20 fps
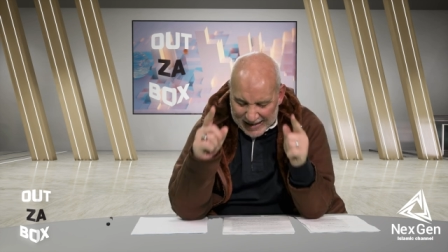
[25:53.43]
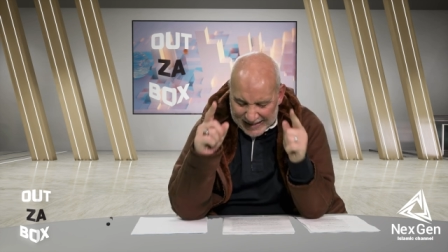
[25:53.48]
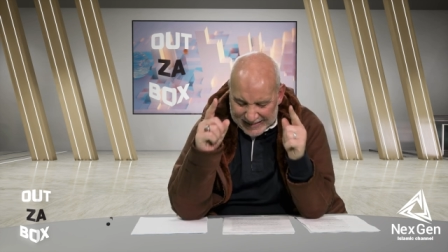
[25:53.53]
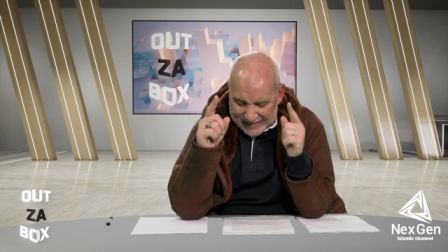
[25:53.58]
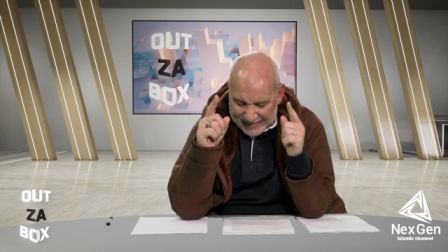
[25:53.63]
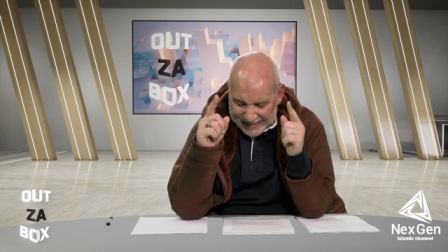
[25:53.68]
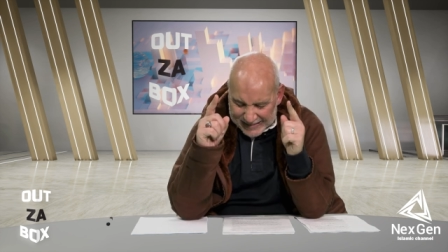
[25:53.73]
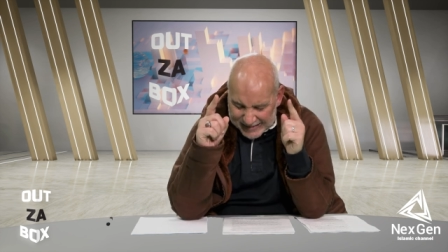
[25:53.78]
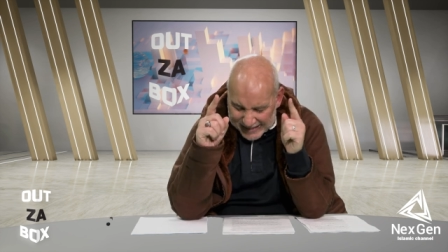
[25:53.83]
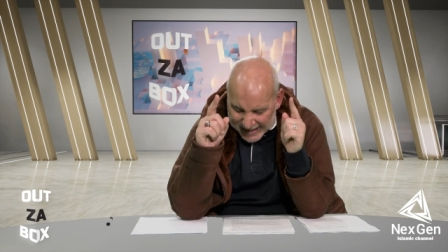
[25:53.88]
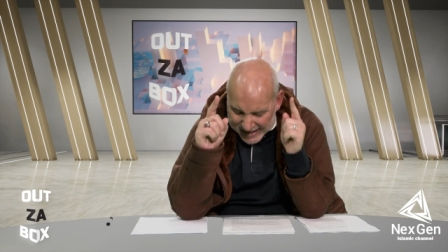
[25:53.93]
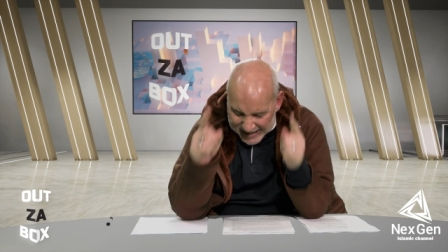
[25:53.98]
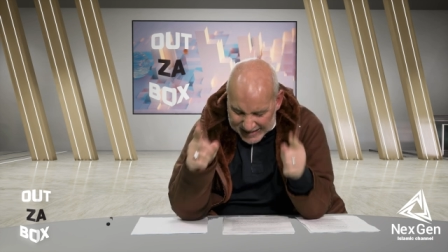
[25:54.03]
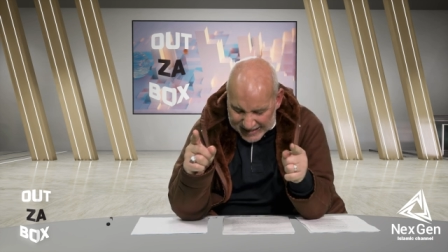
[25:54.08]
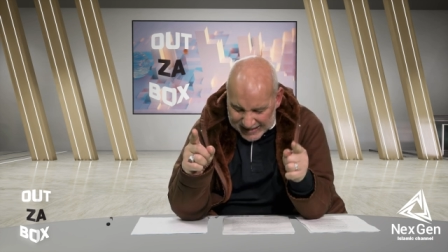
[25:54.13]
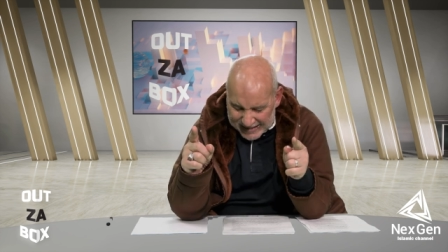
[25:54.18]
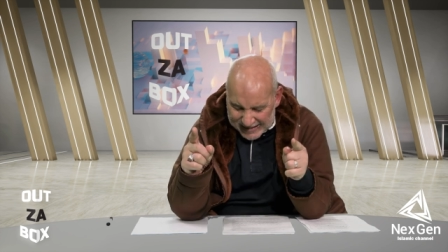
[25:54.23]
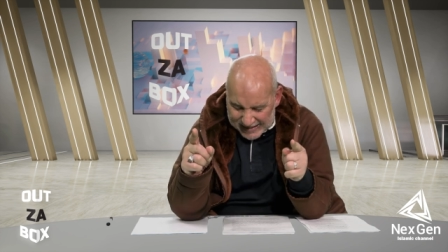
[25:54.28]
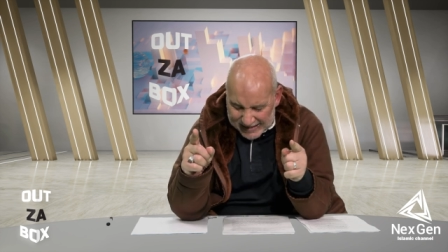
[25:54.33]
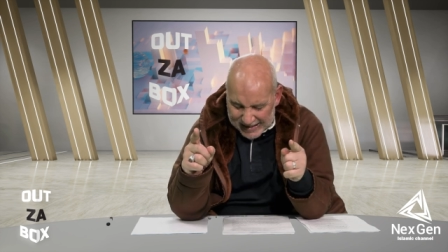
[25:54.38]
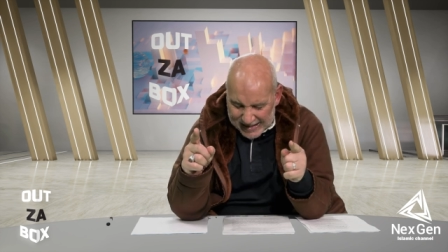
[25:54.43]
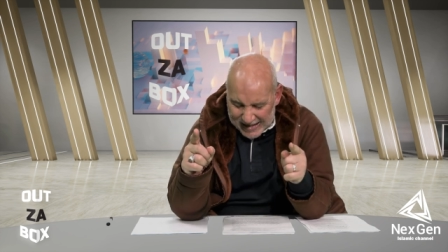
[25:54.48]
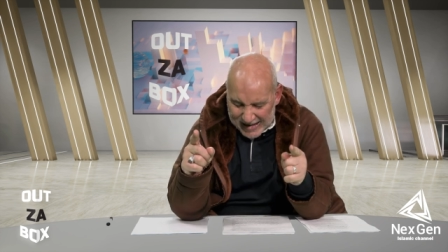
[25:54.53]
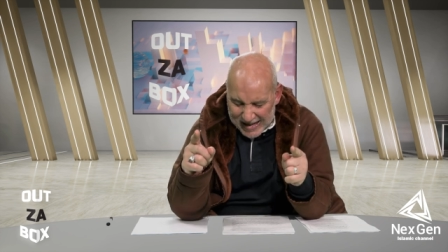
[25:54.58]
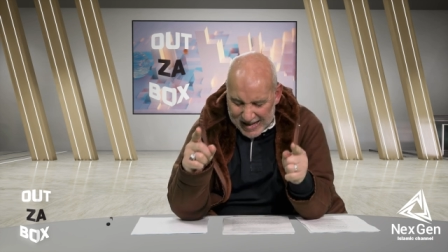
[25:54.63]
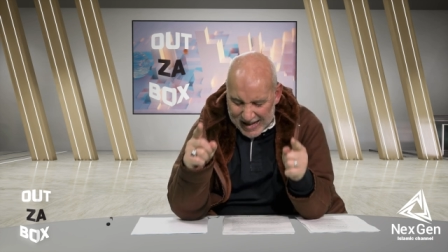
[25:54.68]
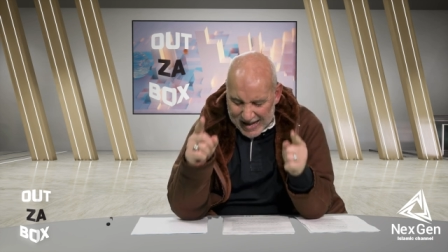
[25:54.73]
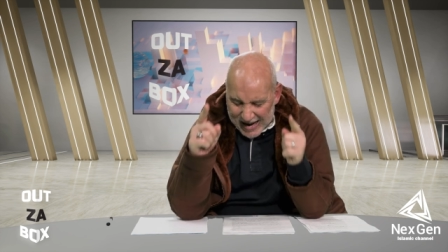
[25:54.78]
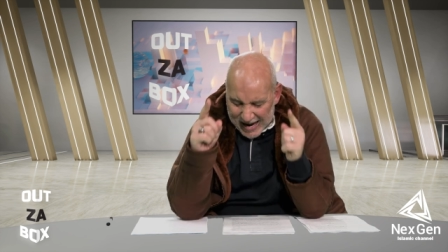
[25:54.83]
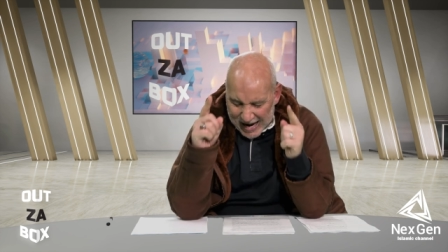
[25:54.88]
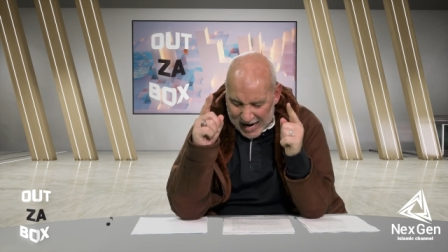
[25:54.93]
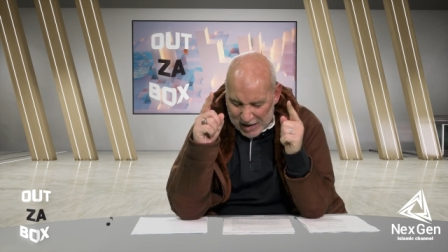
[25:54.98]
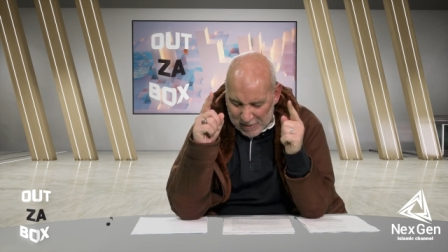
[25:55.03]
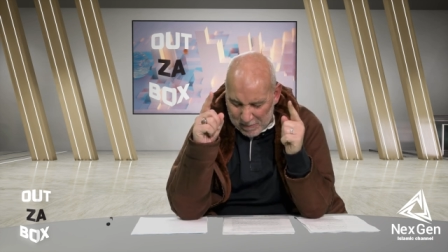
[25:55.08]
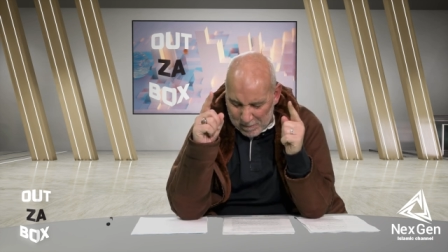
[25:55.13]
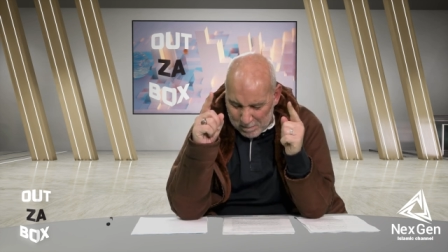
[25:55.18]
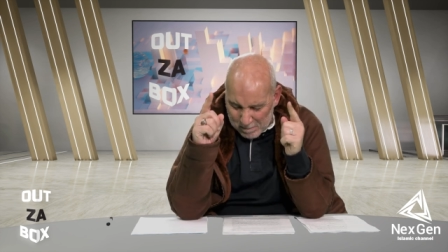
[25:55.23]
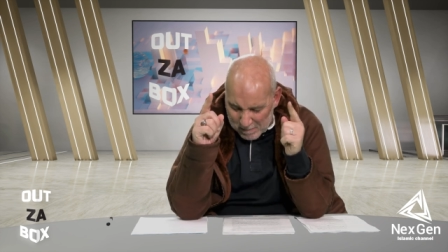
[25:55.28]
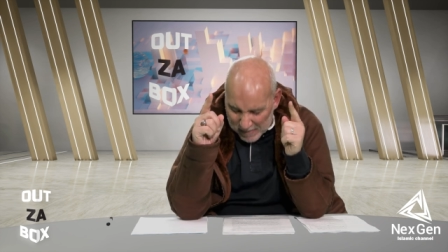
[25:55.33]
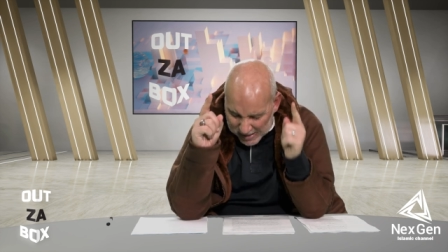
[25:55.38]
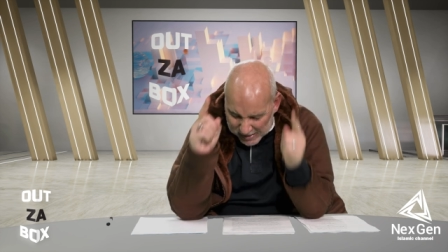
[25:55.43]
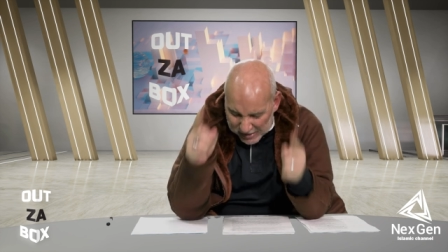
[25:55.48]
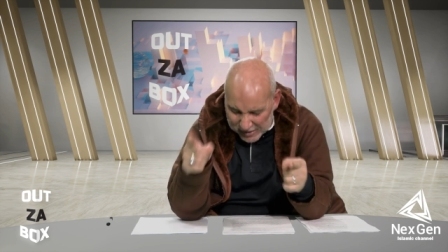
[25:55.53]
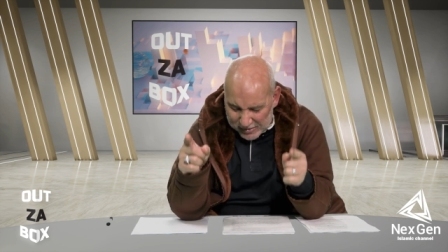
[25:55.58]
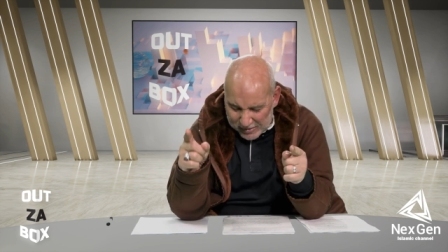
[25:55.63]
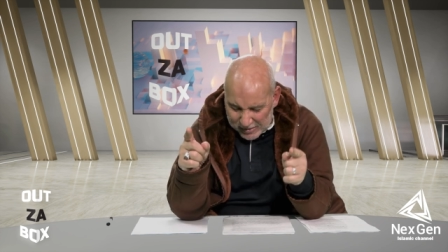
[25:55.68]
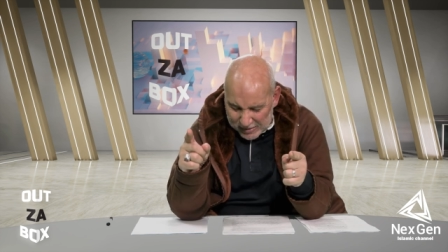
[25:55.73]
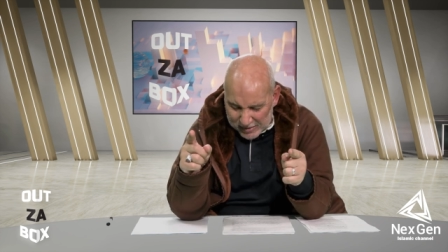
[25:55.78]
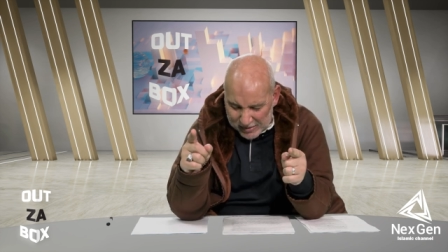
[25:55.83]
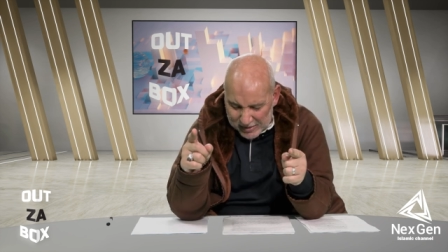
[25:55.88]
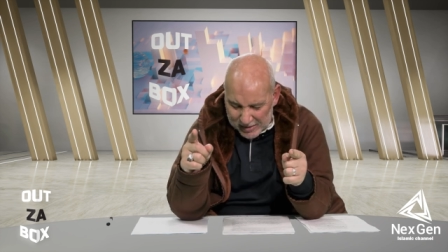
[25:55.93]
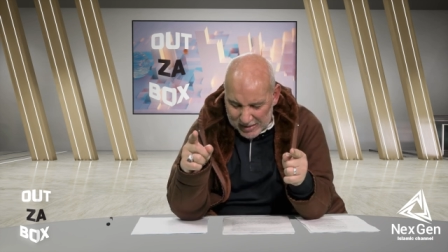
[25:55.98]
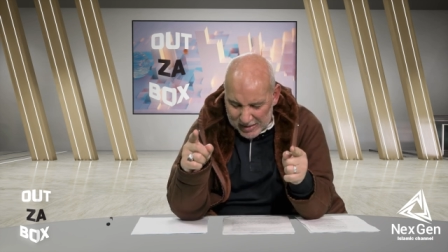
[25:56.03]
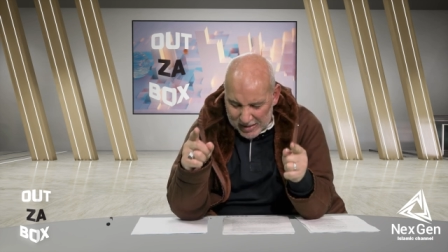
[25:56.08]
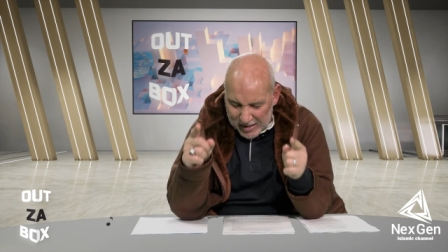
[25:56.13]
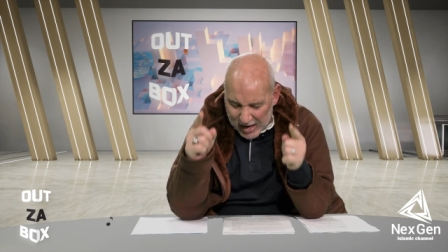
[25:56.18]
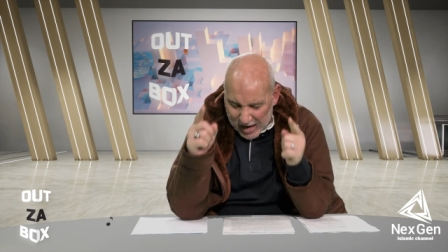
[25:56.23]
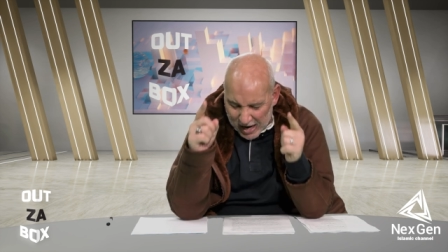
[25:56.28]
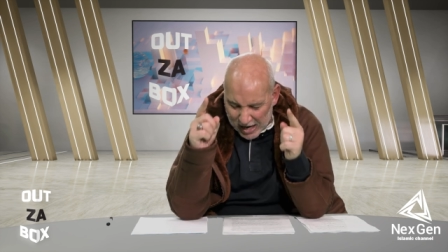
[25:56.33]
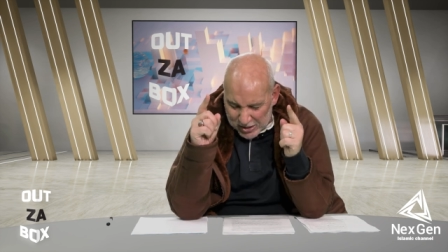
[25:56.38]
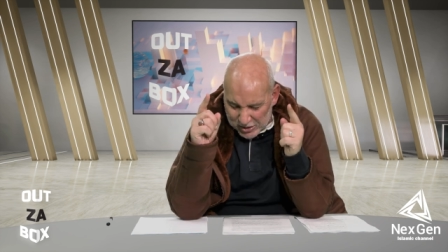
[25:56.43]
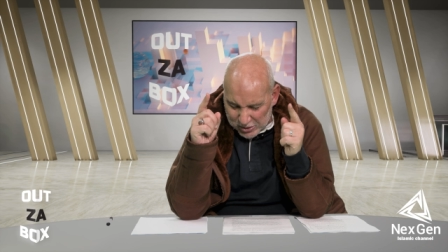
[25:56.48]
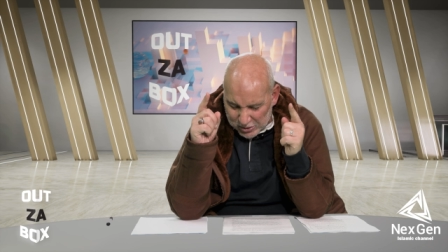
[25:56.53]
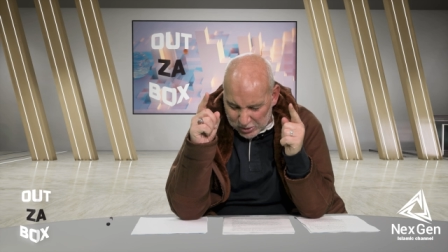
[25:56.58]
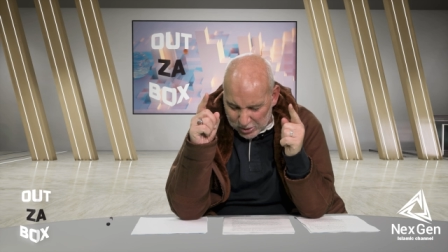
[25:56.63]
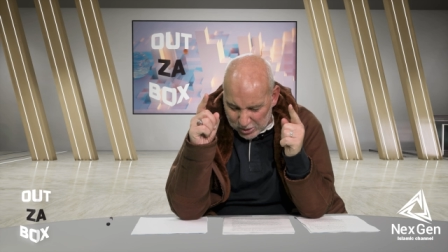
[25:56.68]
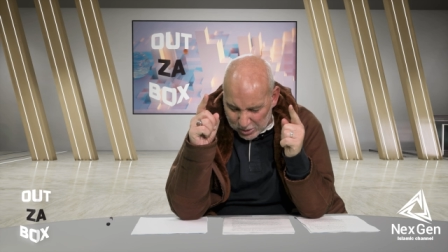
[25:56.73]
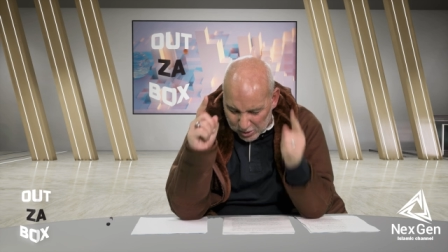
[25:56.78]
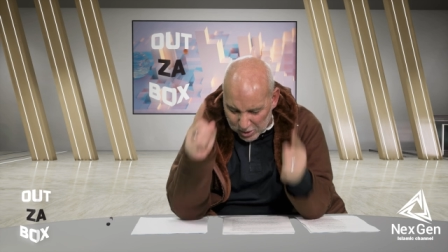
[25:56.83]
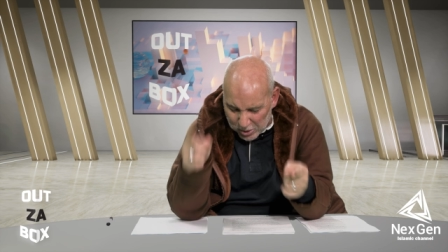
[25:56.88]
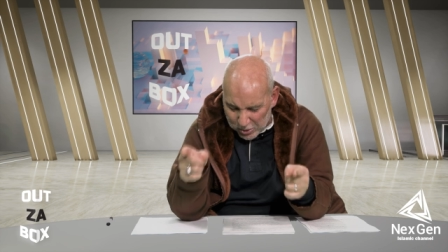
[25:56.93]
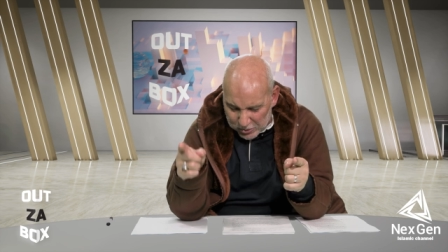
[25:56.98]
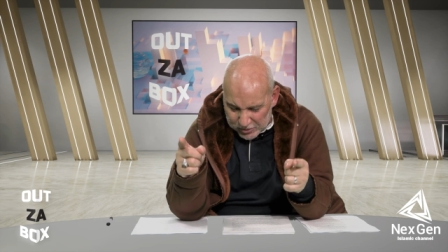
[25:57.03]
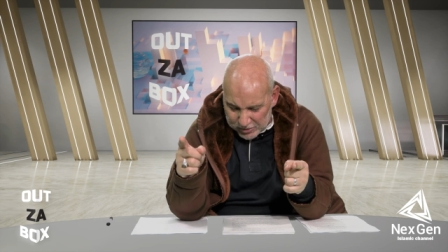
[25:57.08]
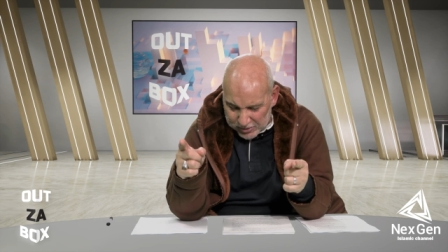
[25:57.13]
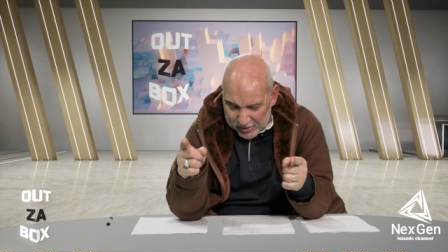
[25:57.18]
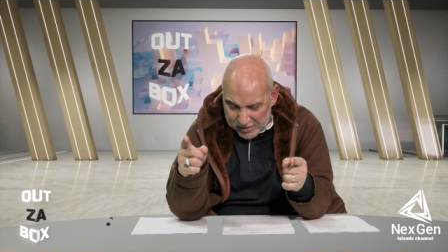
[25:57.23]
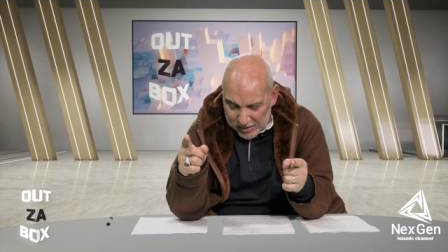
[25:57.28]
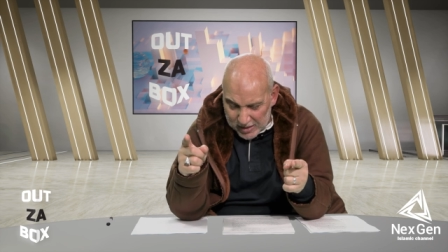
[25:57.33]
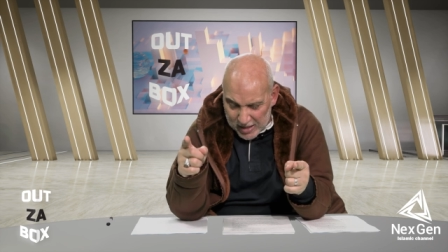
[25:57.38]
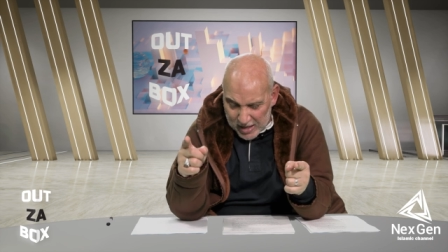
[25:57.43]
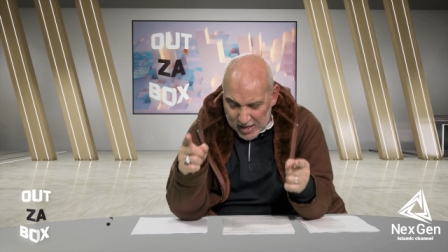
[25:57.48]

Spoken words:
and drink and medicine and clothes